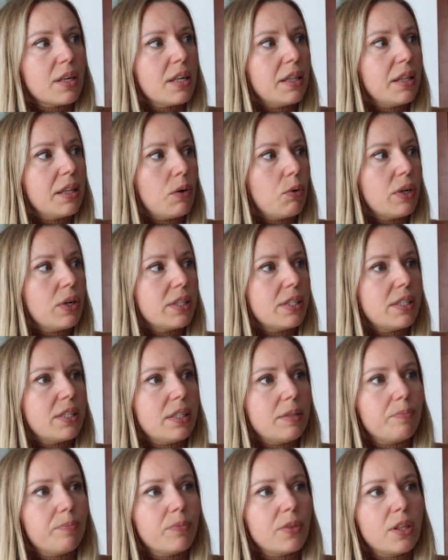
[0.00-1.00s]
Now let's
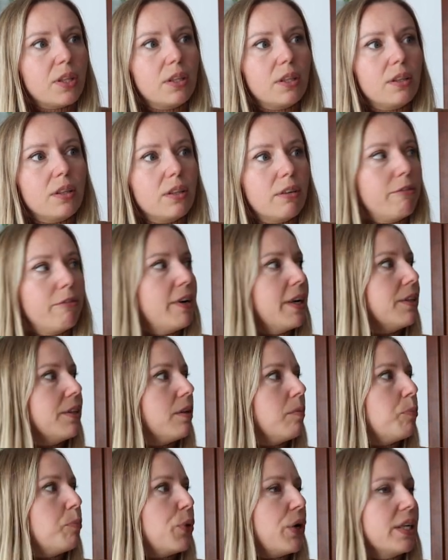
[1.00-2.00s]
see. The
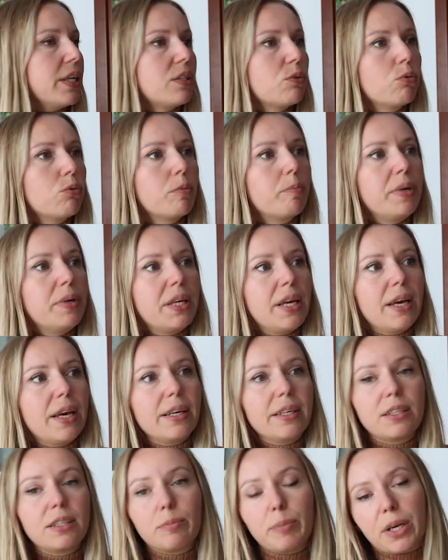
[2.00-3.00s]
final price will be
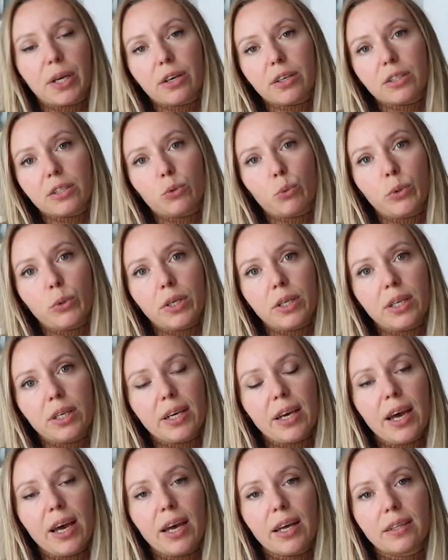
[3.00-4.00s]
8 because
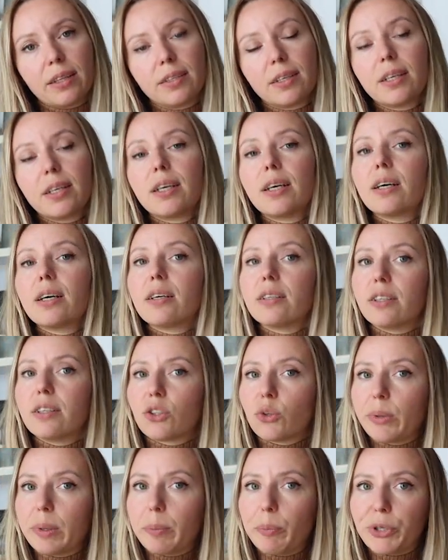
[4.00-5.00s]
we had the
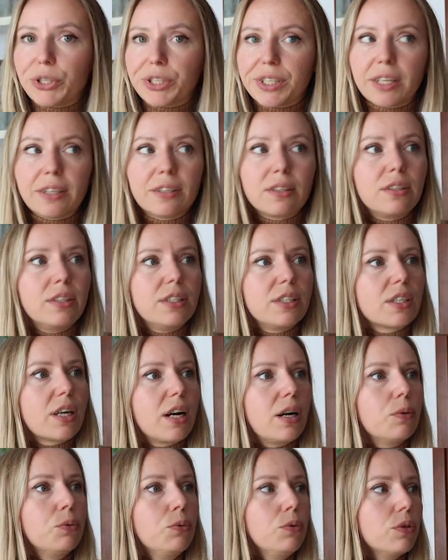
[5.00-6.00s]
20%
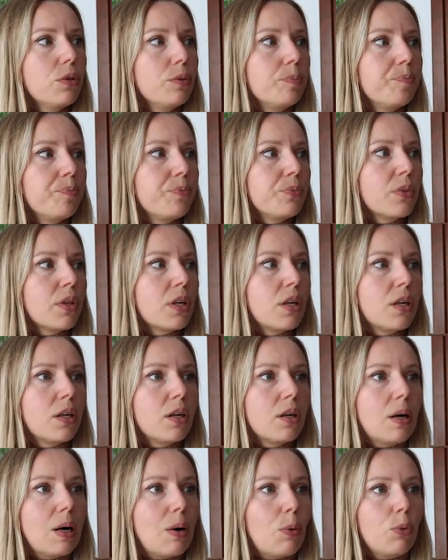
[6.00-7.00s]
discount.
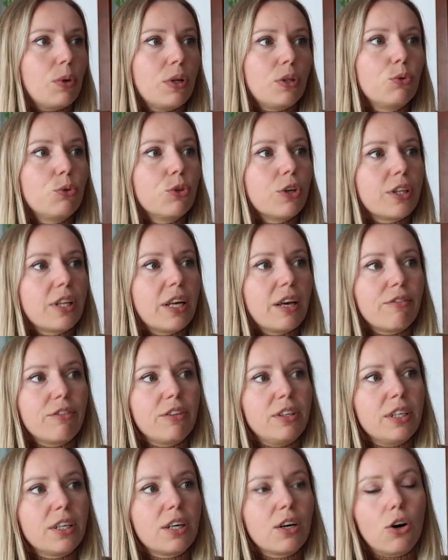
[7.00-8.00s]
Uh, we do not have
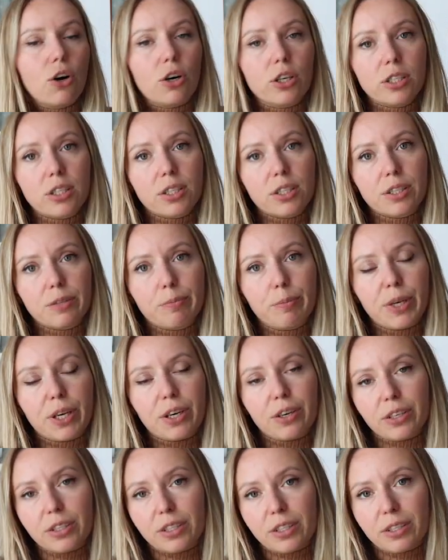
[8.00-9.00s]
the costs
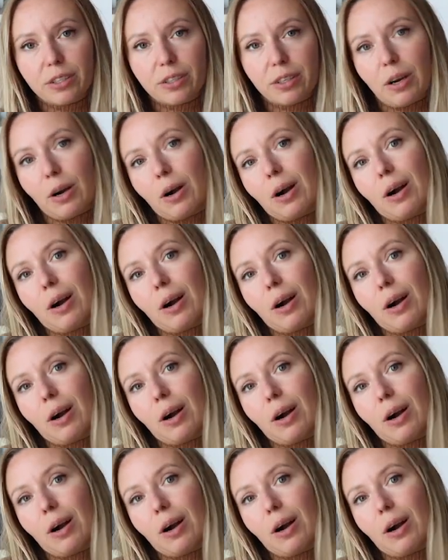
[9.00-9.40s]
because